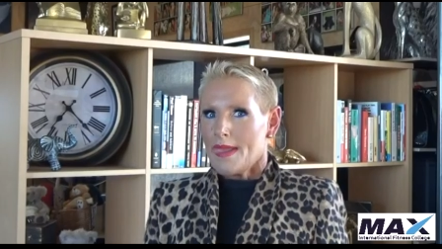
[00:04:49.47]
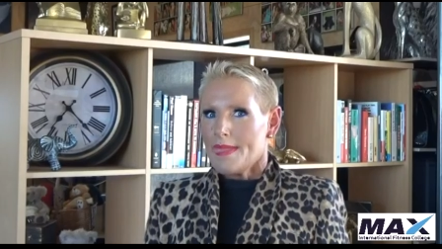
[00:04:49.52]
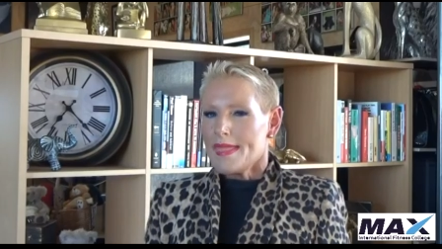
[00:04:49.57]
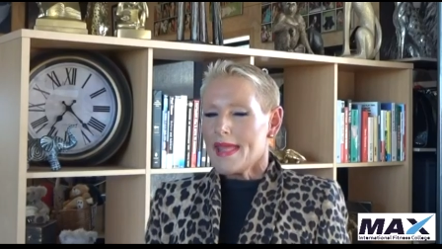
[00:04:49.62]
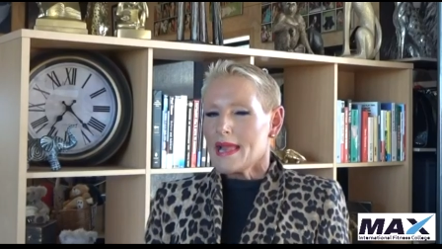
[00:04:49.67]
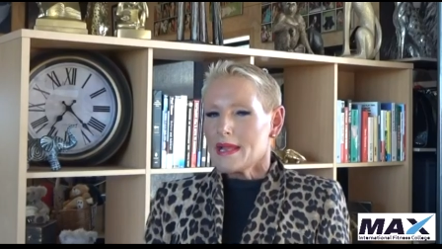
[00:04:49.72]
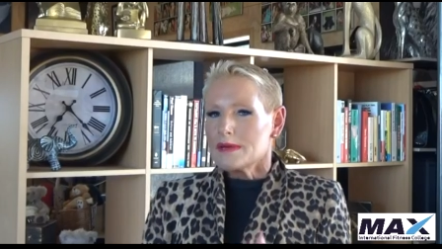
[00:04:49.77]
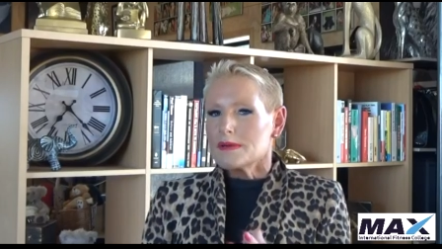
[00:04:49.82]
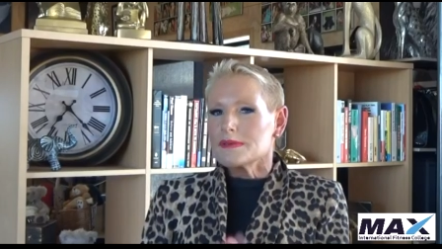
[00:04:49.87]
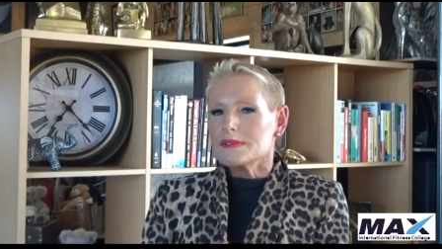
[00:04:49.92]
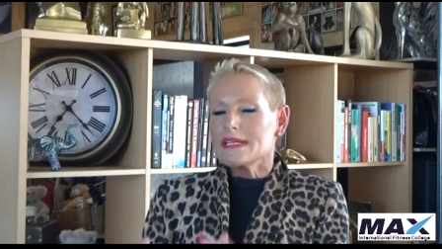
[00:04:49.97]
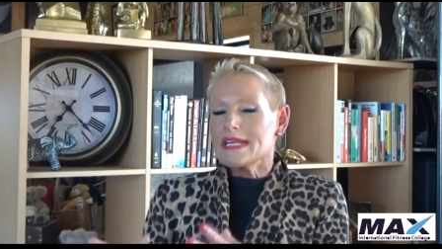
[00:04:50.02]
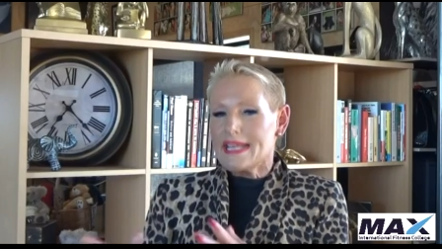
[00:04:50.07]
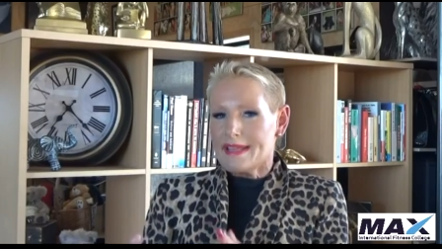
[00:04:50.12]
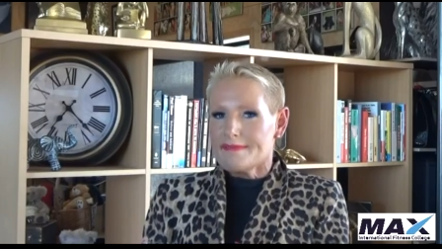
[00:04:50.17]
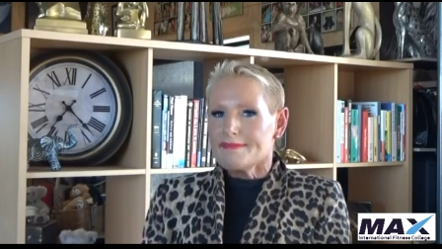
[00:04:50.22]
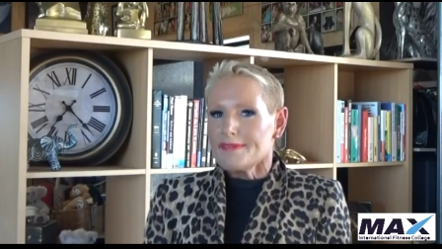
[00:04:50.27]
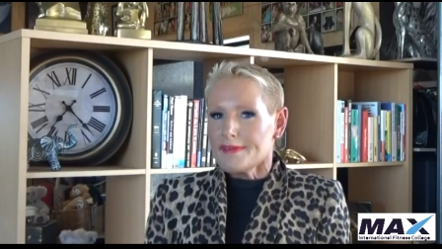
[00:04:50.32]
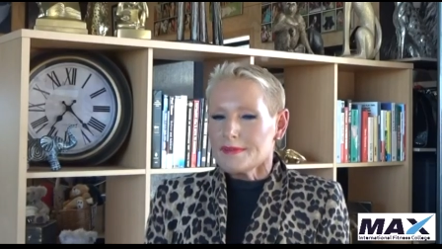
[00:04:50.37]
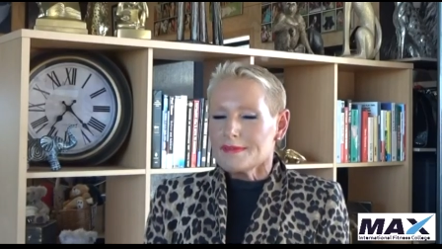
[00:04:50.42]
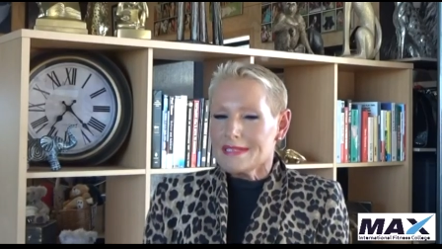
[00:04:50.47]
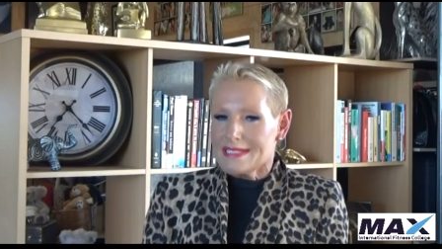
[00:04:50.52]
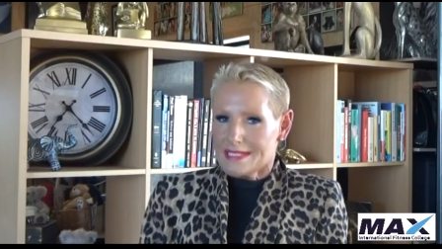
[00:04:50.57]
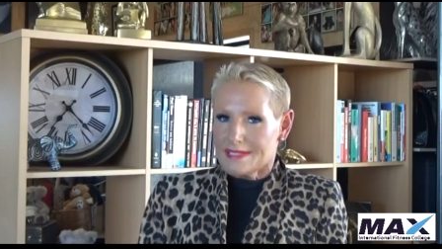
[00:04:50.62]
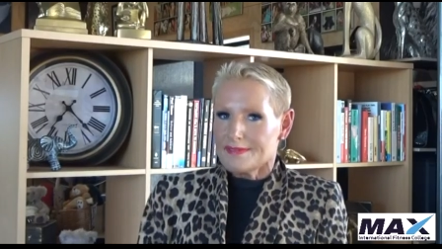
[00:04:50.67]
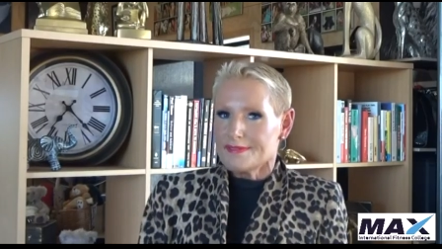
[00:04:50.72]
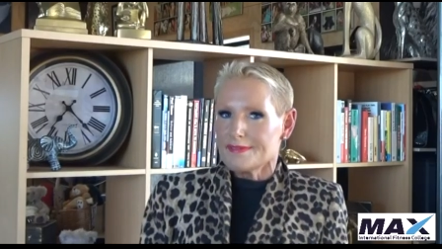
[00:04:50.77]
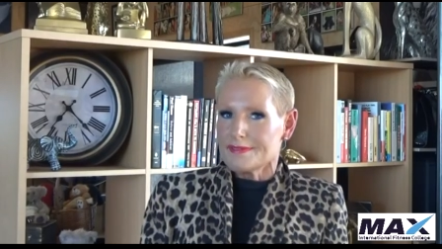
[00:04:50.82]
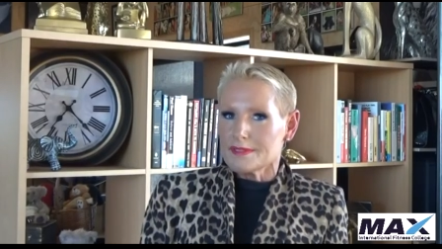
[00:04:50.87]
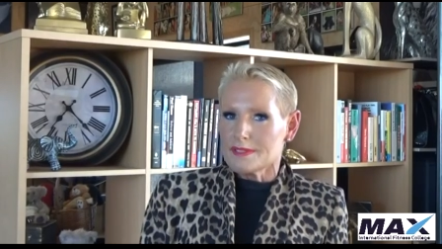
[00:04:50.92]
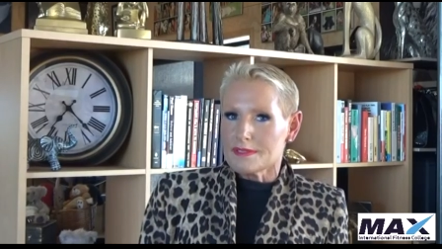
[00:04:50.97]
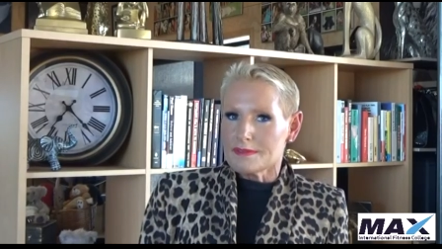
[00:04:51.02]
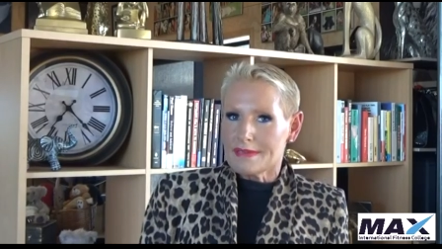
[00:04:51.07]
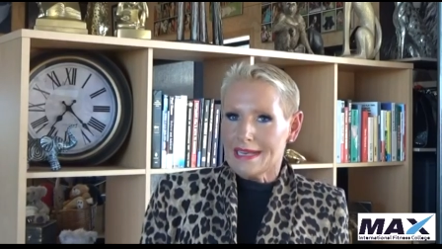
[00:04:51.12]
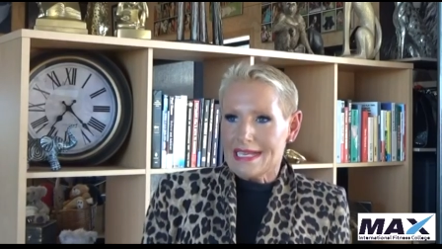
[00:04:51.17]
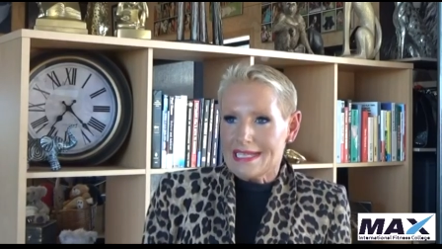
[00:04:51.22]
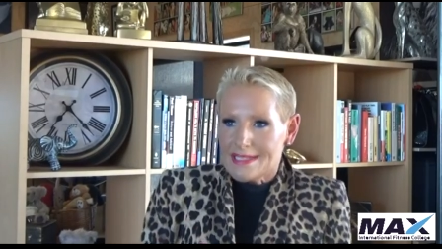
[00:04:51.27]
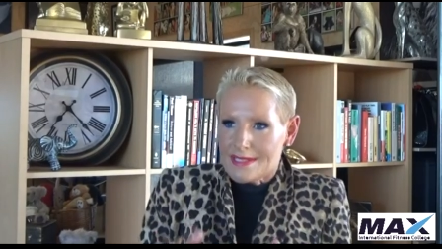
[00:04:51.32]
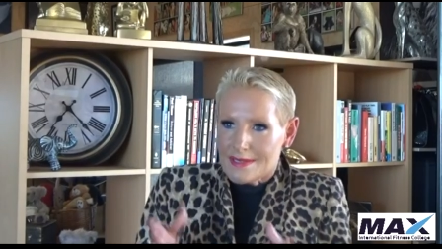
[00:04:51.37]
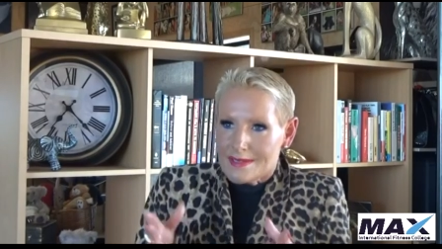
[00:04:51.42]
They're called an influencer for a
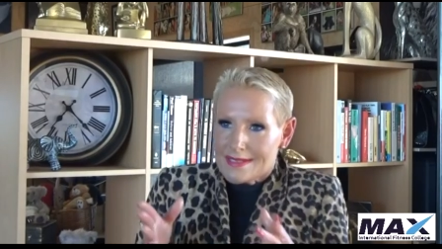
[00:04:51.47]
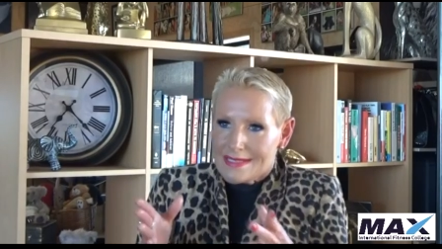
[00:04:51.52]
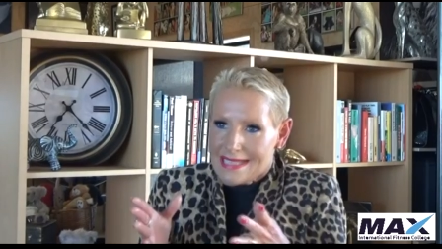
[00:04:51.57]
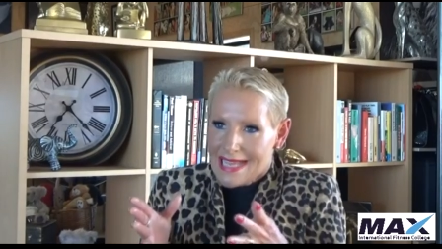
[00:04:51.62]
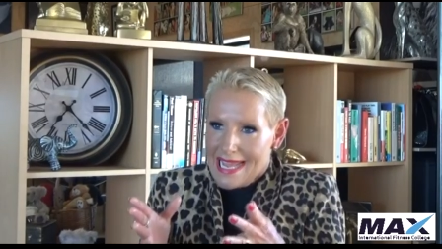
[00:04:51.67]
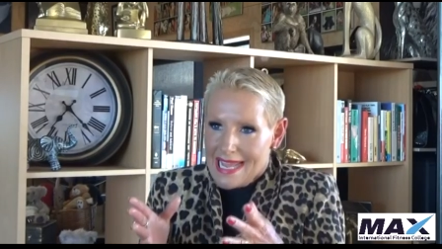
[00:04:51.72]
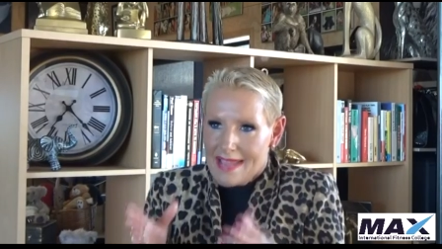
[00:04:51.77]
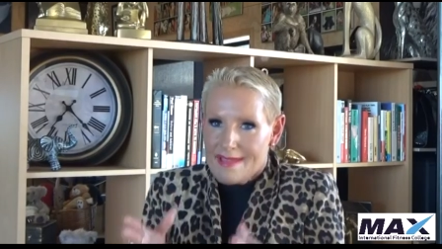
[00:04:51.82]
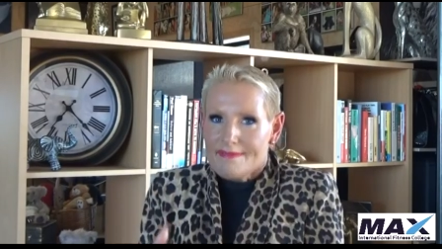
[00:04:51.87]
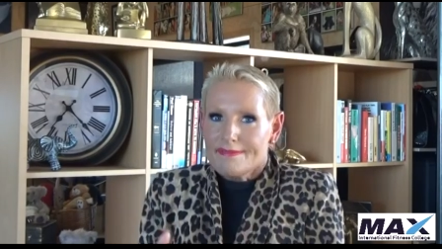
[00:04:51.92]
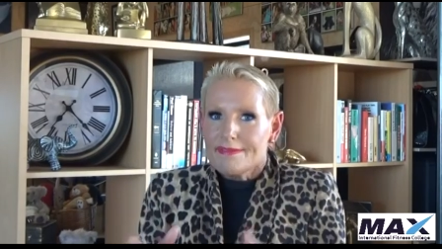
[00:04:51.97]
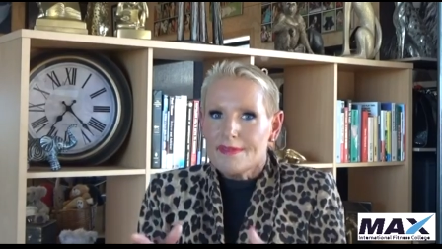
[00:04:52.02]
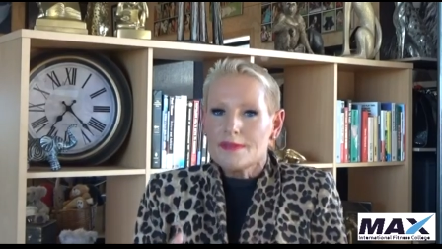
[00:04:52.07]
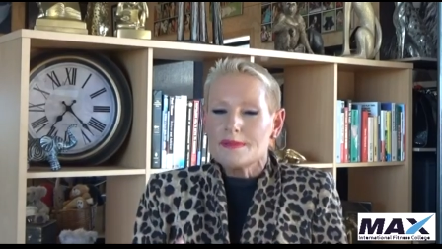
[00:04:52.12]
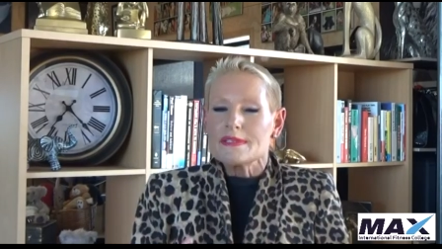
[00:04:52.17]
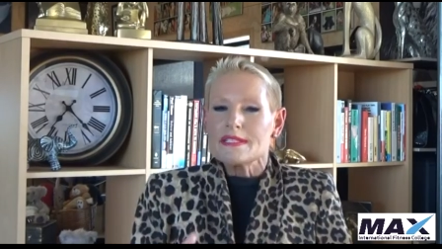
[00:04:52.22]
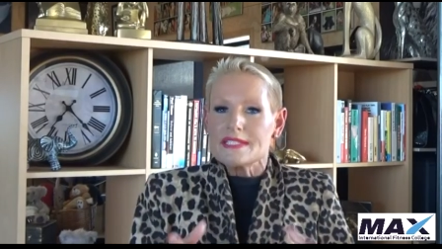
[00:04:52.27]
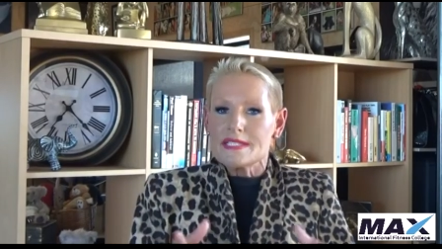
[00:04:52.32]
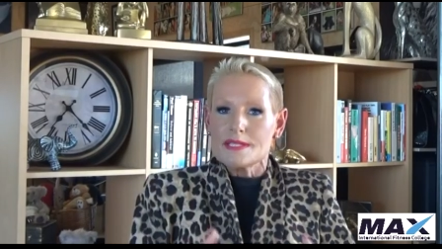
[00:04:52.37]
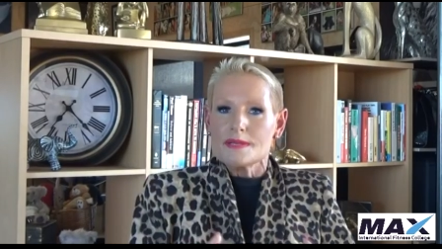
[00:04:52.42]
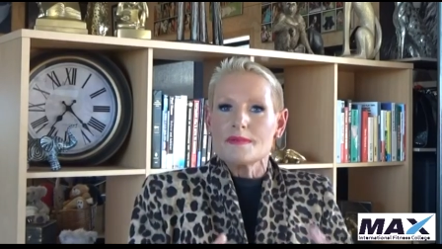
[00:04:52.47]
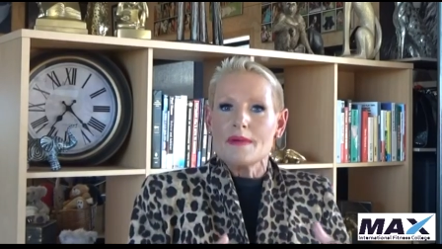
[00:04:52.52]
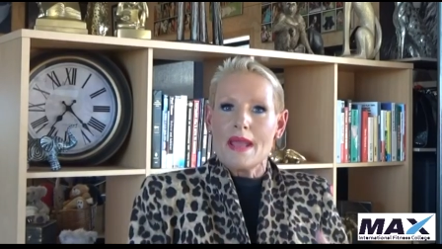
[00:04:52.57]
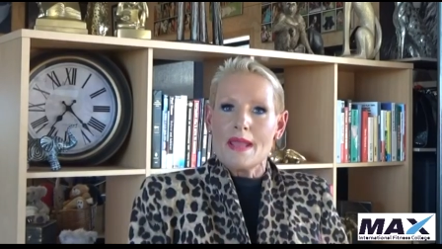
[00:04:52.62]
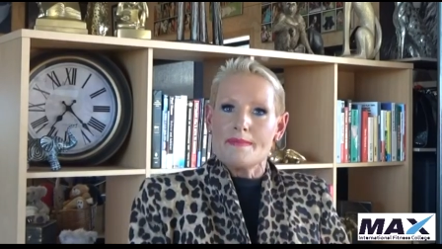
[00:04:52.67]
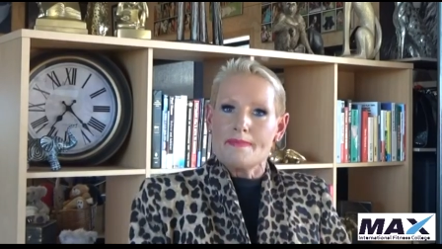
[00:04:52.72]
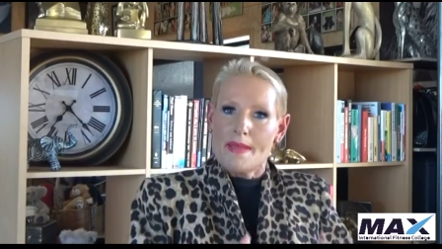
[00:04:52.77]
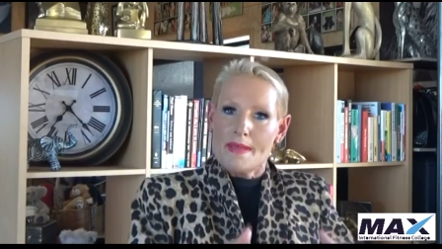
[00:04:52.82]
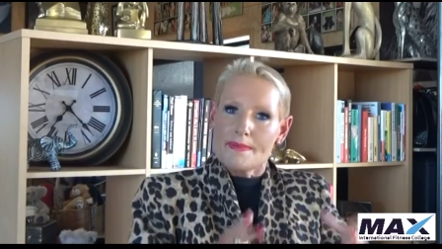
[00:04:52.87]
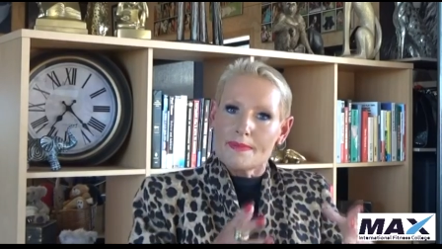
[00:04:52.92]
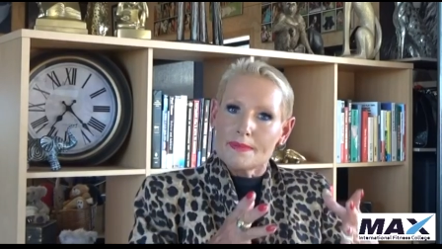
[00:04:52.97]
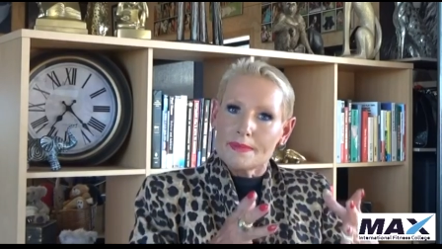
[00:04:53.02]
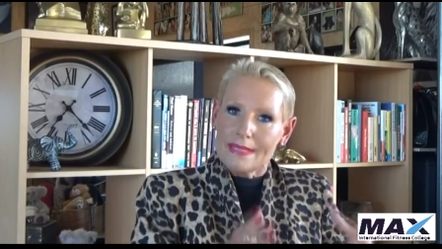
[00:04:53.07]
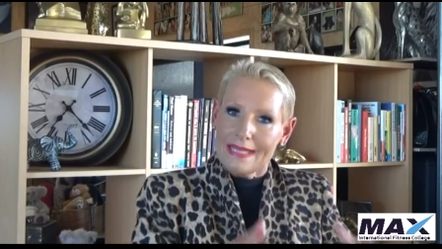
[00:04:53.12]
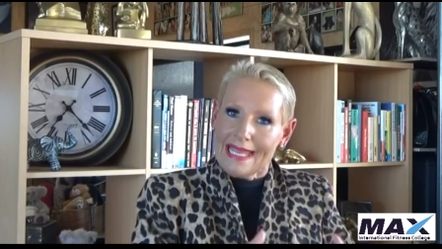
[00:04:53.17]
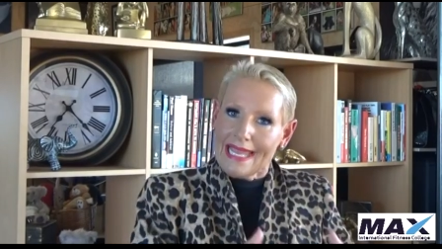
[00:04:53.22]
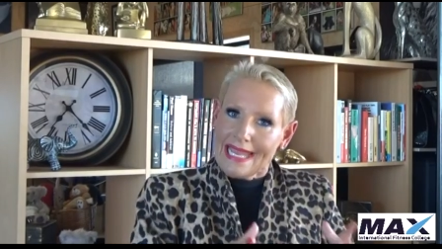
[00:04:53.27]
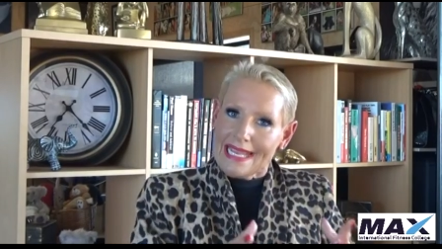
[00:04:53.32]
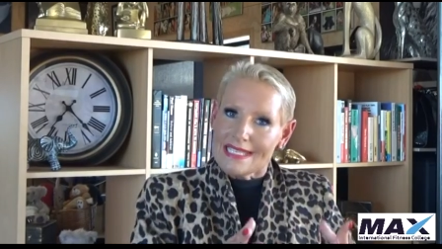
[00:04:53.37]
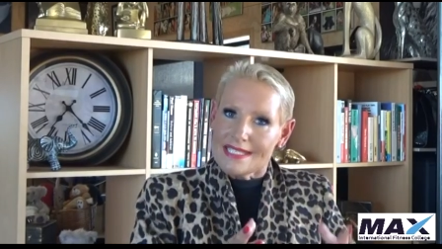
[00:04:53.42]
reason because they influence the way
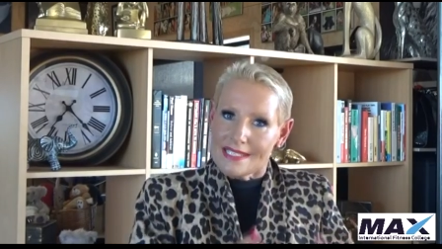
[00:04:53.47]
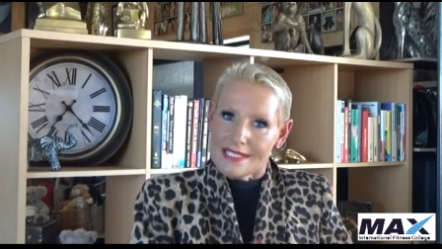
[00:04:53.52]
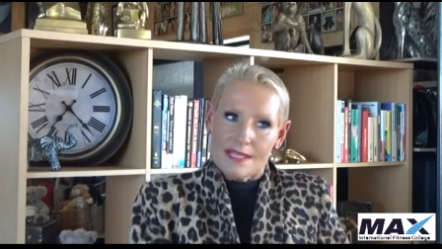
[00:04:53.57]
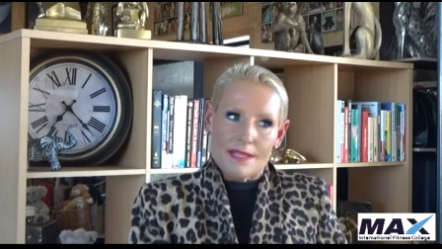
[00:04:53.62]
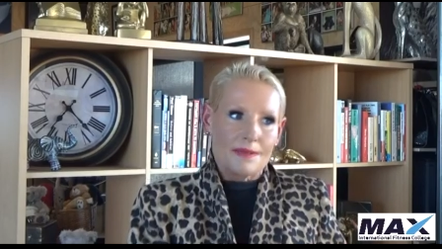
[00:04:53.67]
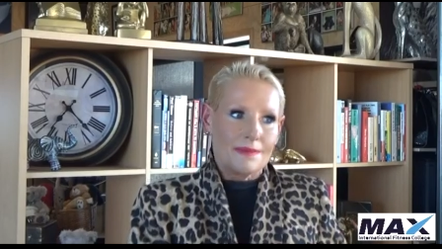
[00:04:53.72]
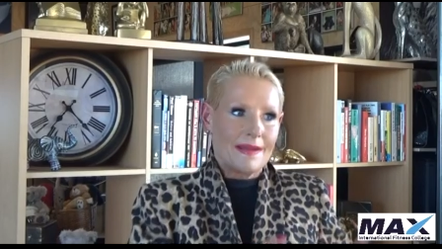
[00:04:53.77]
people eat,